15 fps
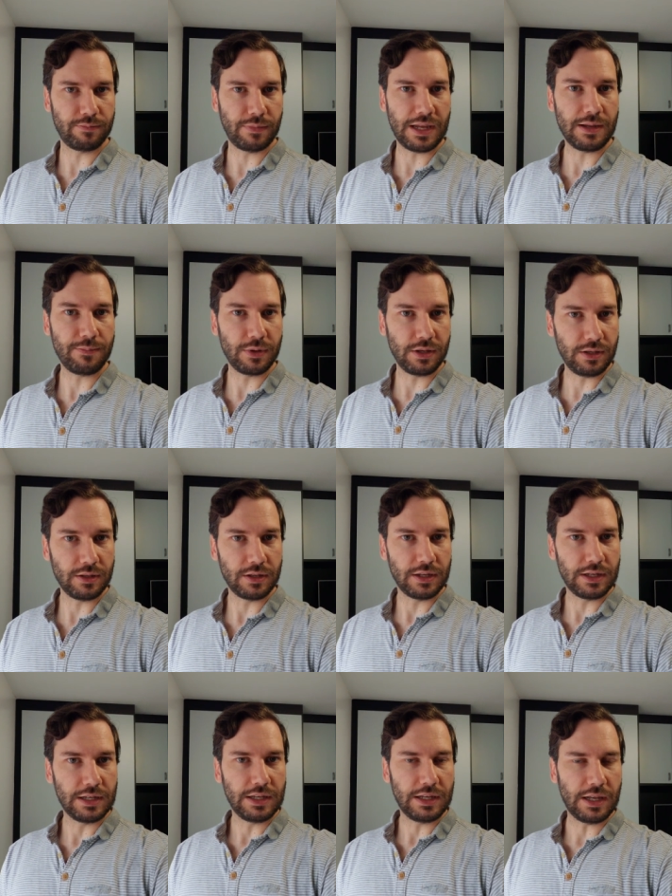maybe
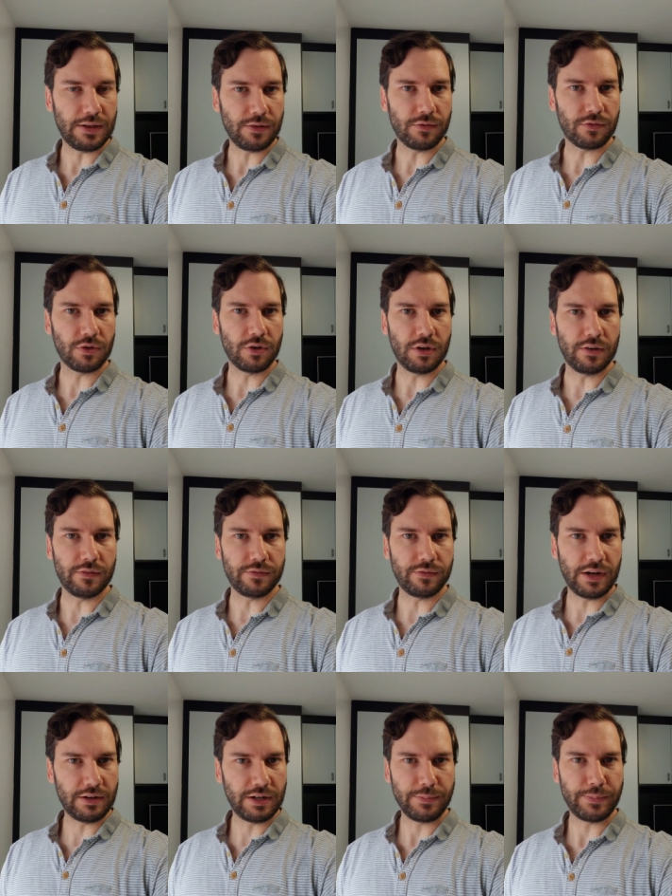if you've got a
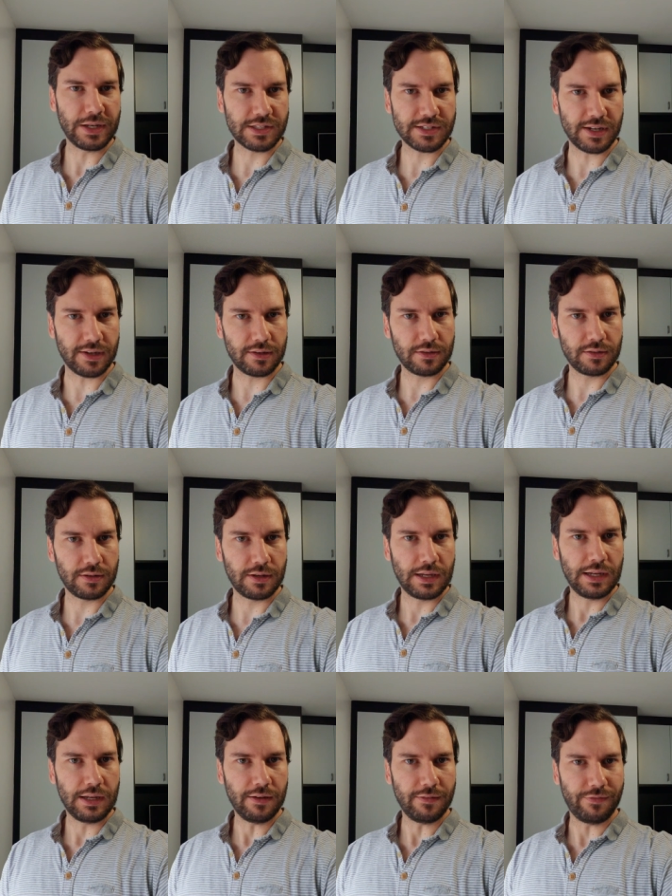very big tank,
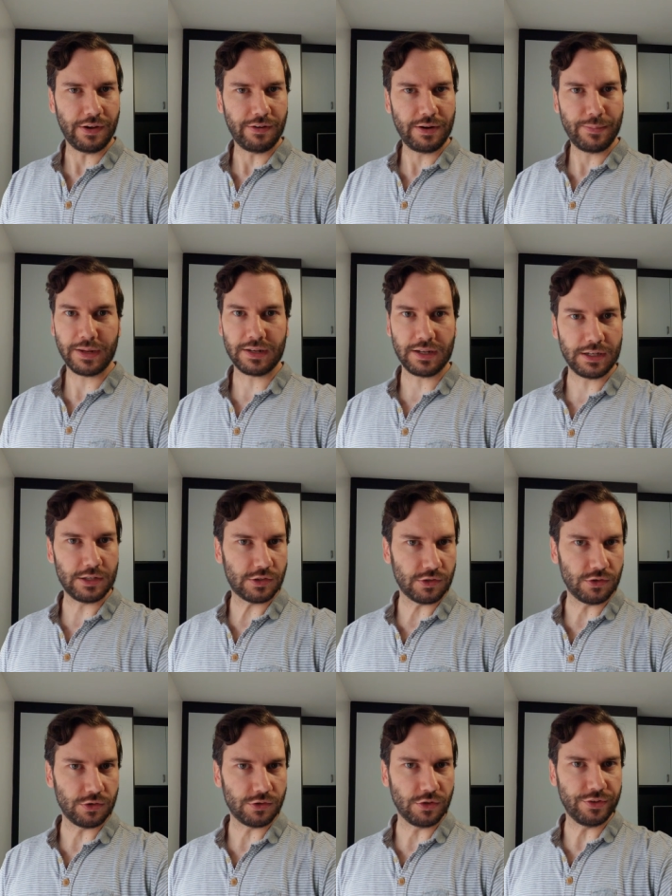a very big light
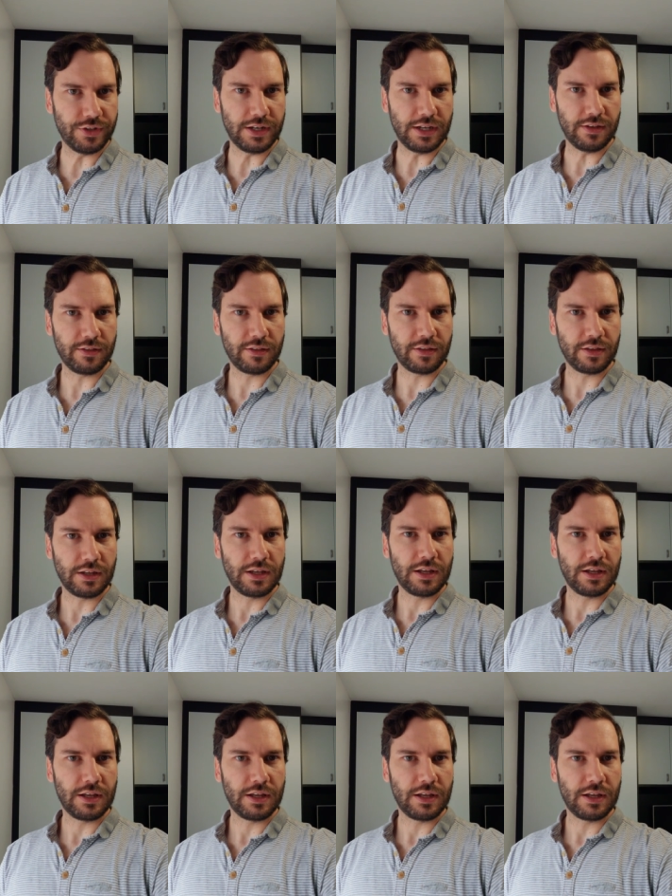source underneath,